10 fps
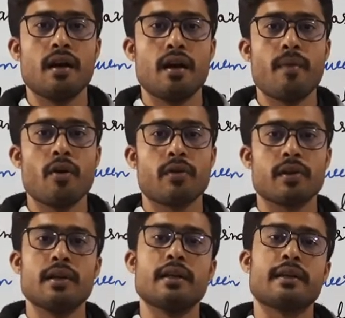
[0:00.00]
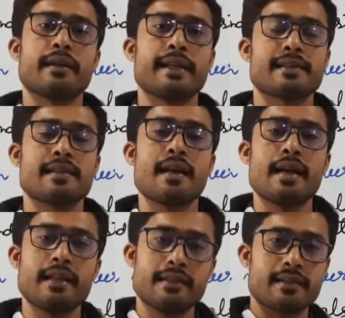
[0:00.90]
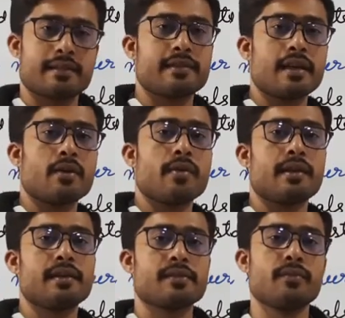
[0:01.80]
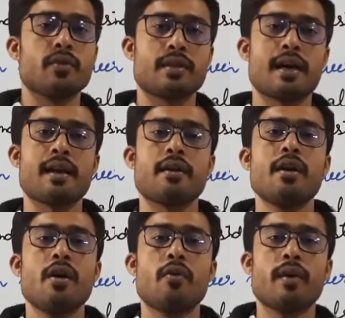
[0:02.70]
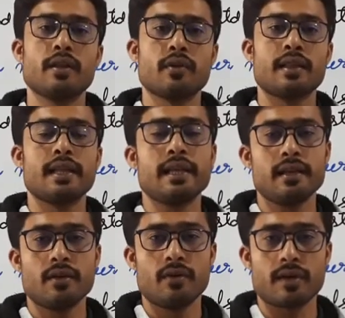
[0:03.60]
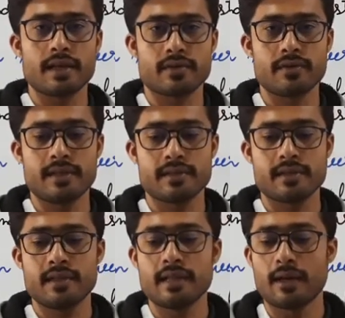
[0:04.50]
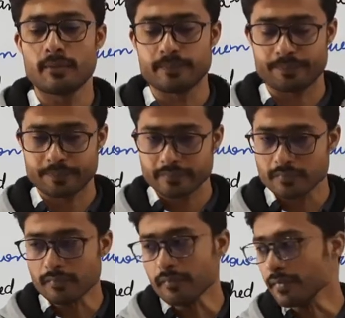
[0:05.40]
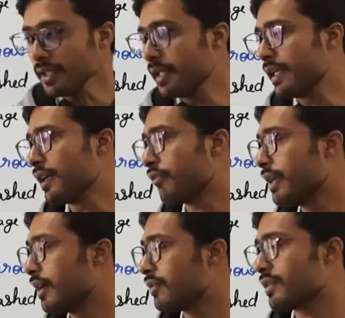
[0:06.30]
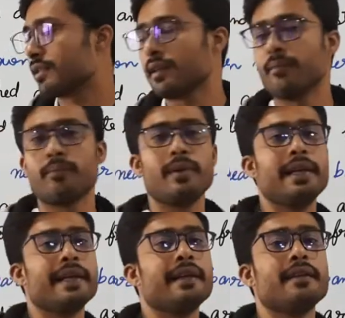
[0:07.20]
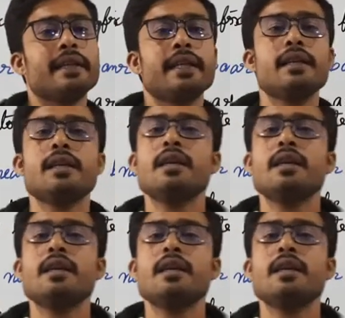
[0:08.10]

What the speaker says: about Tesla and just Jaguar. This both are one only. Okay, students. Now here we have just completed the